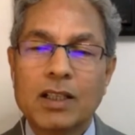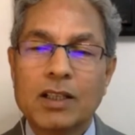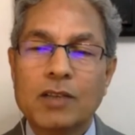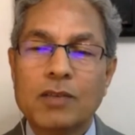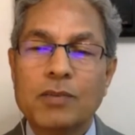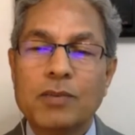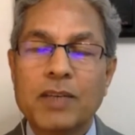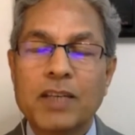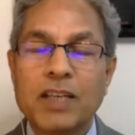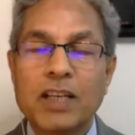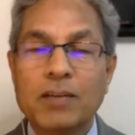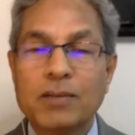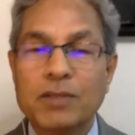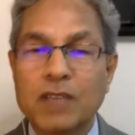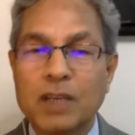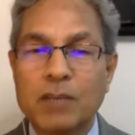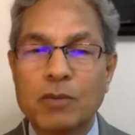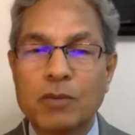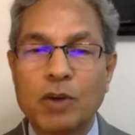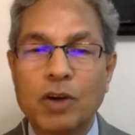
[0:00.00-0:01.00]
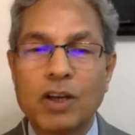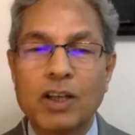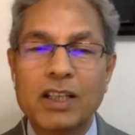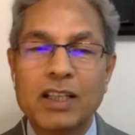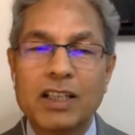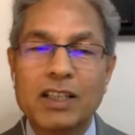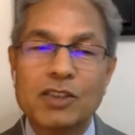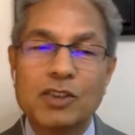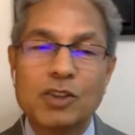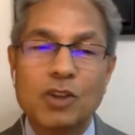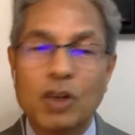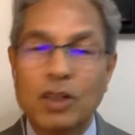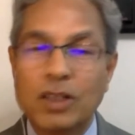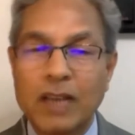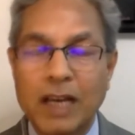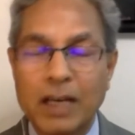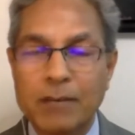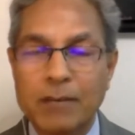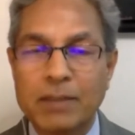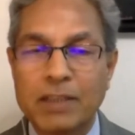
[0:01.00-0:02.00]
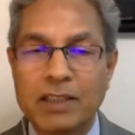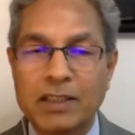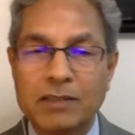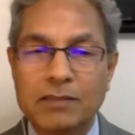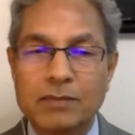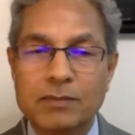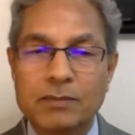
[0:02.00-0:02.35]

Free of turmoil is not harmony.